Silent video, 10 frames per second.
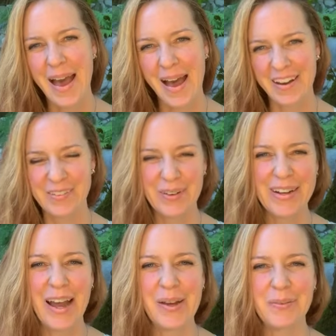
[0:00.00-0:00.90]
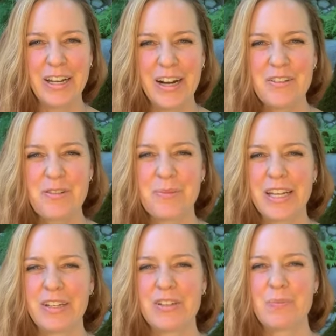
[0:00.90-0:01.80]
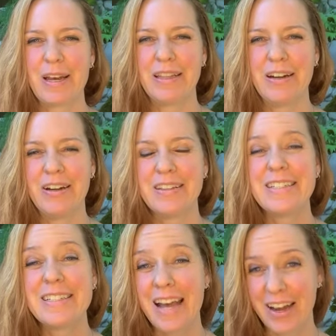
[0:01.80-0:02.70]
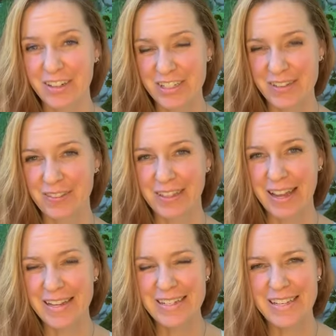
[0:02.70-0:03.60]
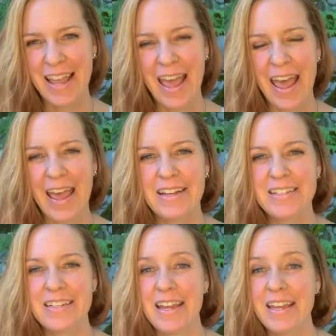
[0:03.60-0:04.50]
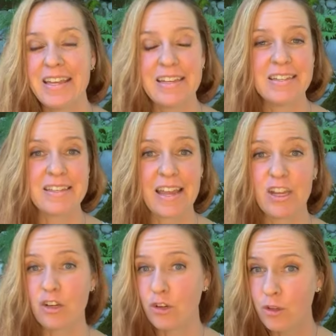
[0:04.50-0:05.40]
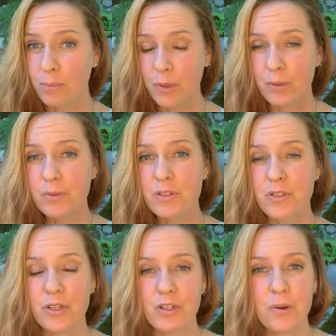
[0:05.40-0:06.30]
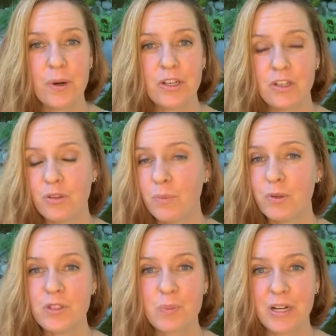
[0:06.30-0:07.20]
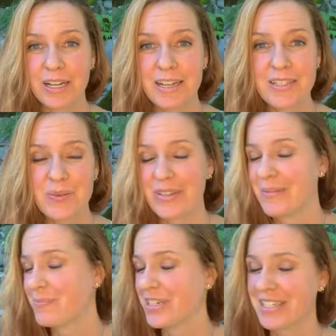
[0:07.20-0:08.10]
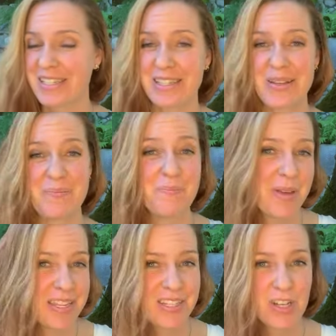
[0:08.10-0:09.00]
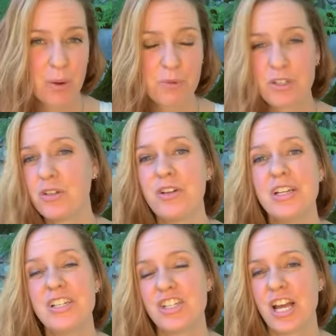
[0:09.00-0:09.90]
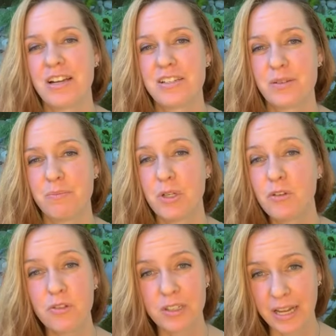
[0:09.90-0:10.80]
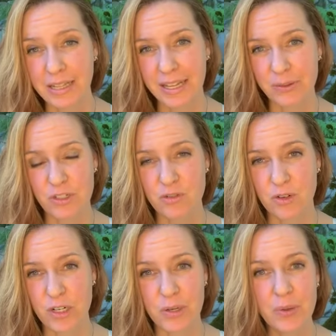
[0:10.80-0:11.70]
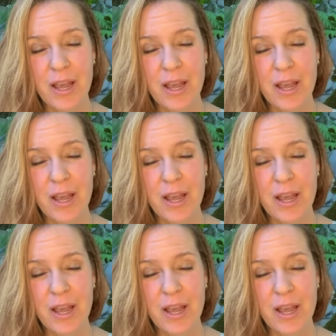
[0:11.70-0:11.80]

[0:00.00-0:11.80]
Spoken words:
Hi everyone, I'm Lara from Light Goes By Lara, the Tigress of the Light, and today is a new moon, so you know what new moons bring us. Brings us the amazing opportunity to channel some beautiful light language for you